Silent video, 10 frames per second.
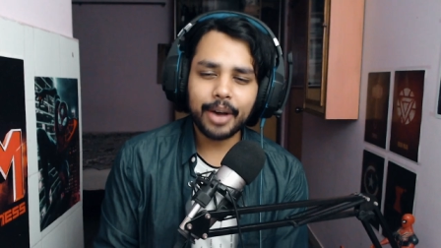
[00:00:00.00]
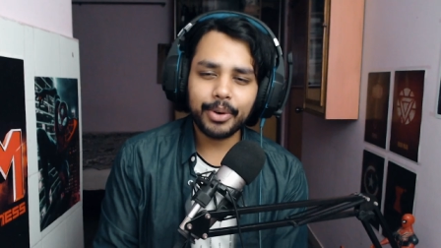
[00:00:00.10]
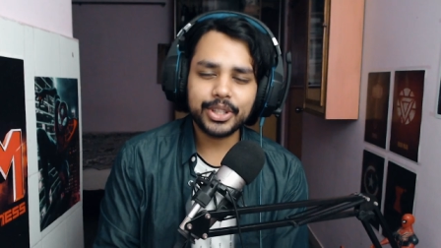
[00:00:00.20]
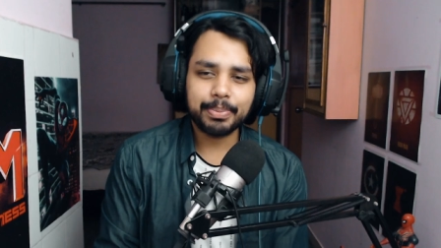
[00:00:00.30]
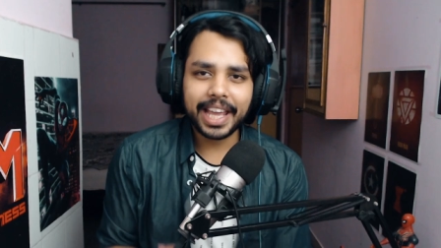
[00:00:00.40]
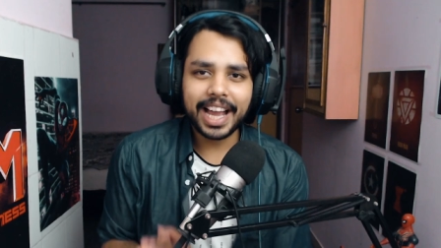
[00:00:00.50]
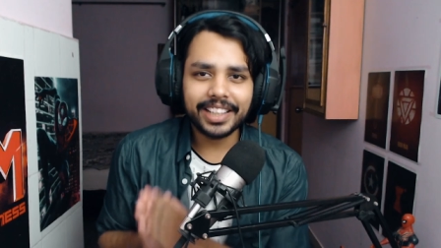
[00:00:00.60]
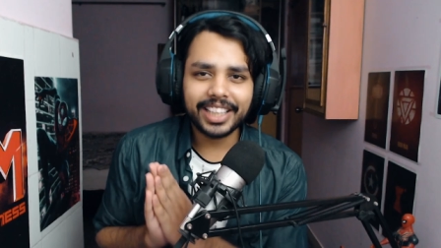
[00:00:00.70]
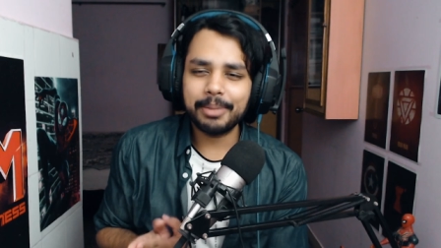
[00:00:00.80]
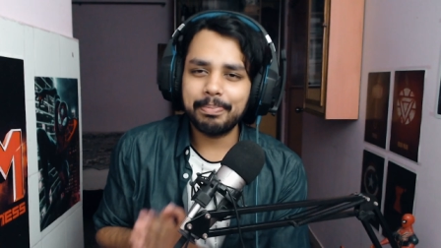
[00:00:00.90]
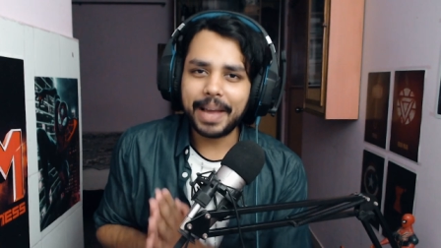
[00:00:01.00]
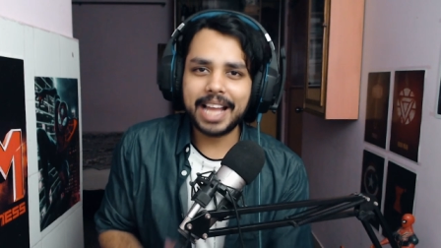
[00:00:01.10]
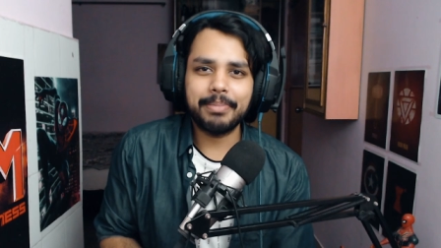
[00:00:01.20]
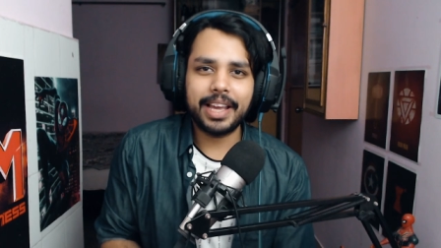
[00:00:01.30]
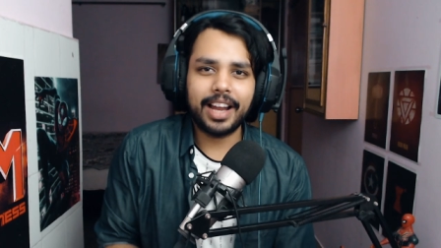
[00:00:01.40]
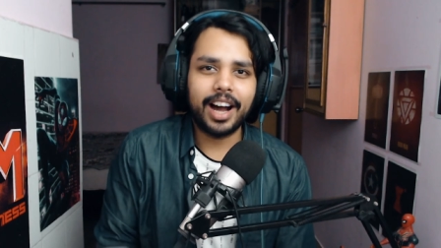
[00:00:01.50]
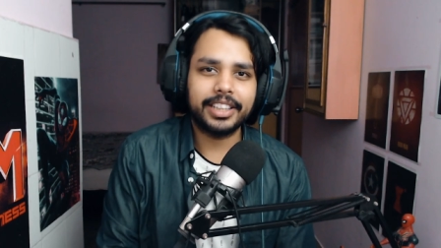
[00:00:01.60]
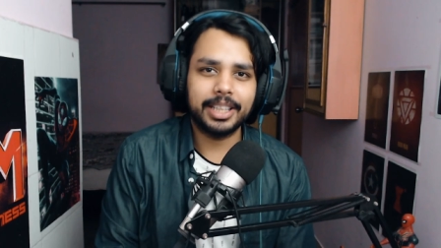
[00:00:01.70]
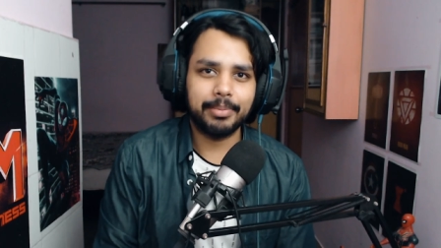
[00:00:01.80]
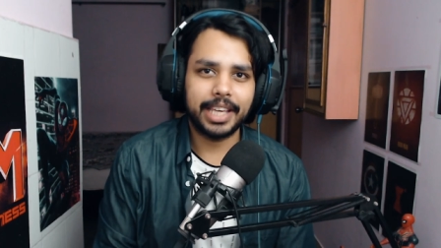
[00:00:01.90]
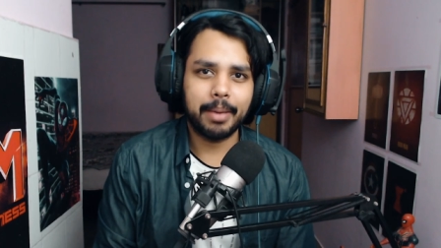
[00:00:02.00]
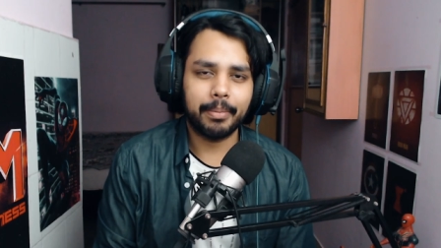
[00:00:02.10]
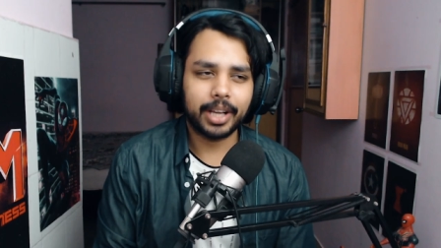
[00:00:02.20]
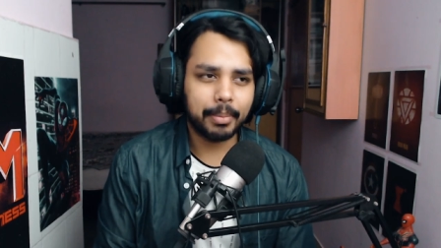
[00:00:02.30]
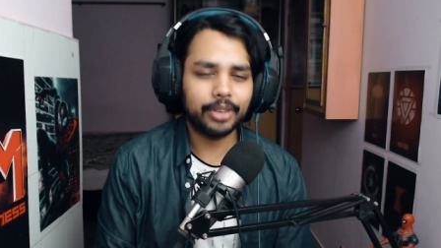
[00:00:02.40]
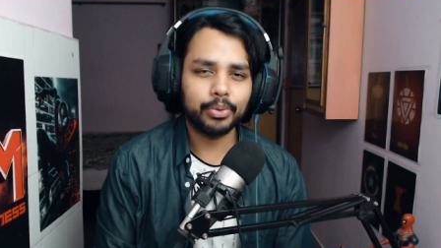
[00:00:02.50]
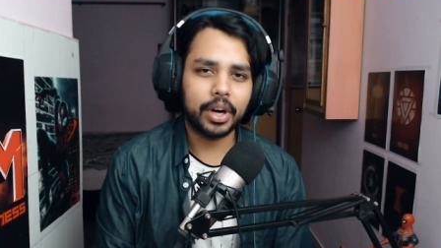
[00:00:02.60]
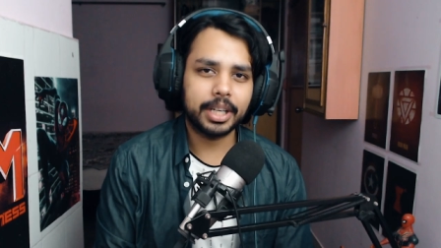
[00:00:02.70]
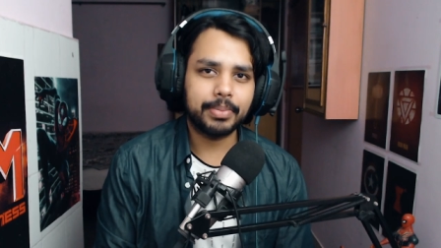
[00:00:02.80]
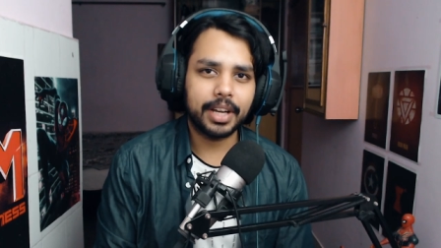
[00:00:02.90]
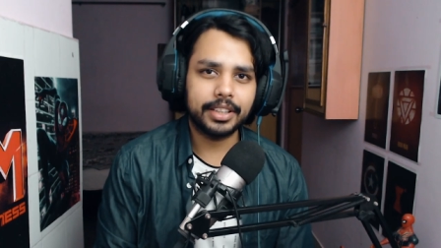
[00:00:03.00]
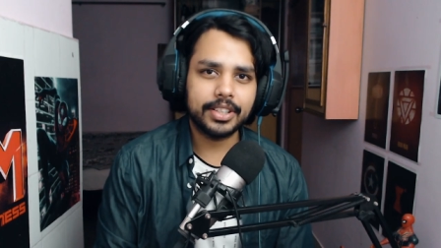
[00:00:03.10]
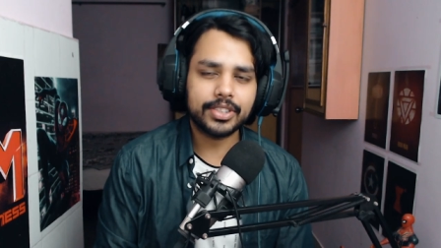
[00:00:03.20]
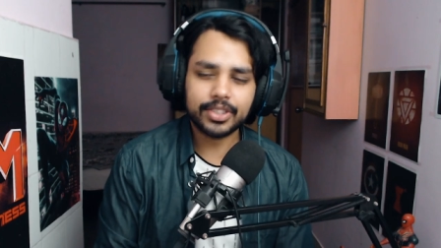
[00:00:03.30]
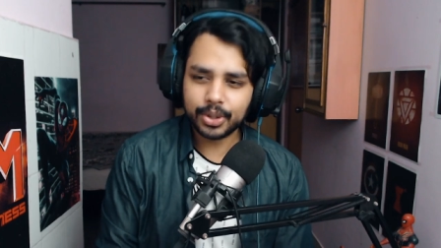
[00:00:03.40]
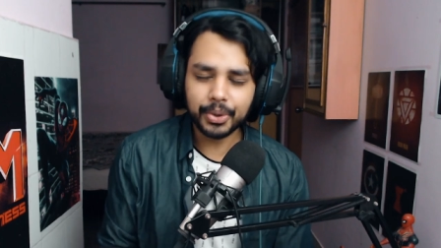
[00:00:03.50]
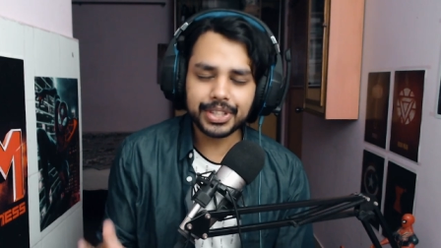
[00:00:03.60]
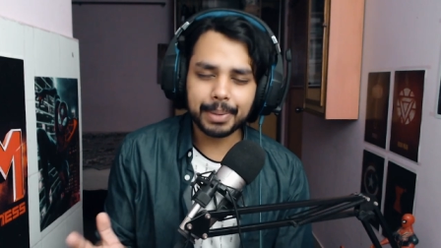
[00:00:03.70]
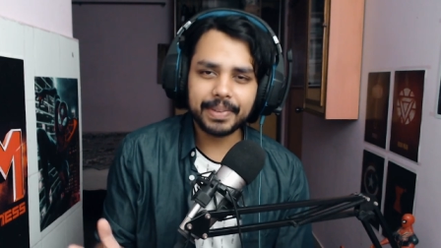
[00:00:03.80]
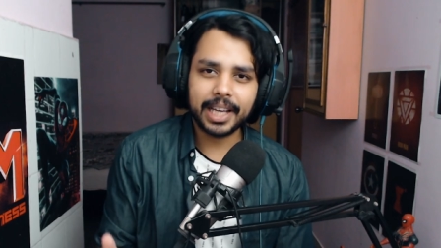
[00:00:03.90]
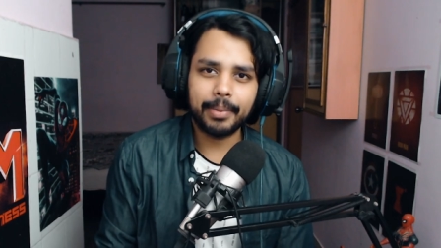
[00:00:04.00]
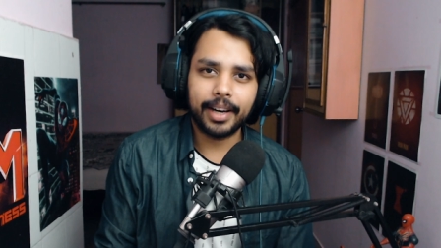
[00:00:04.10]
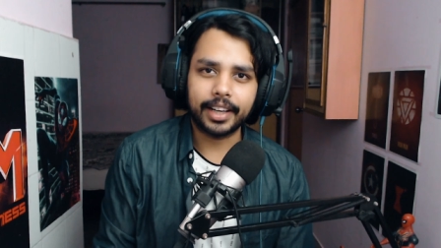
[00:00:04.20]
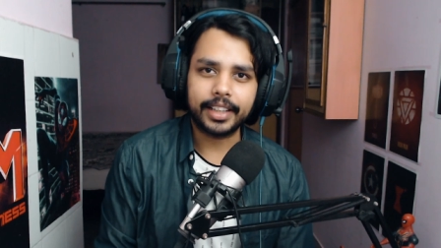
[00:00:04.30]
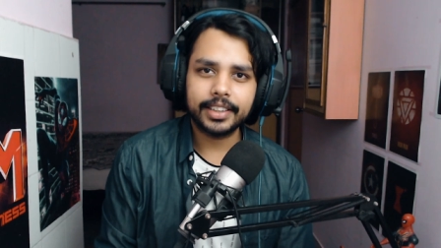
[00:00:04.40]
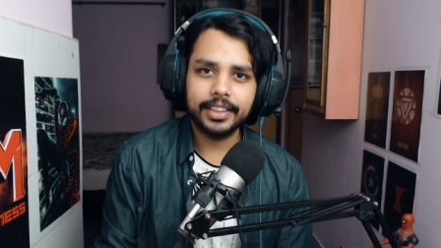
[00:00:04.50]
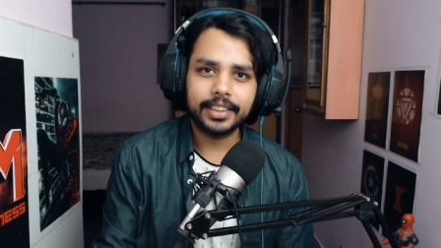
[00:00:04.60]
I want to play another Batman Arkham game. Come on Warner Brothers, do something about it.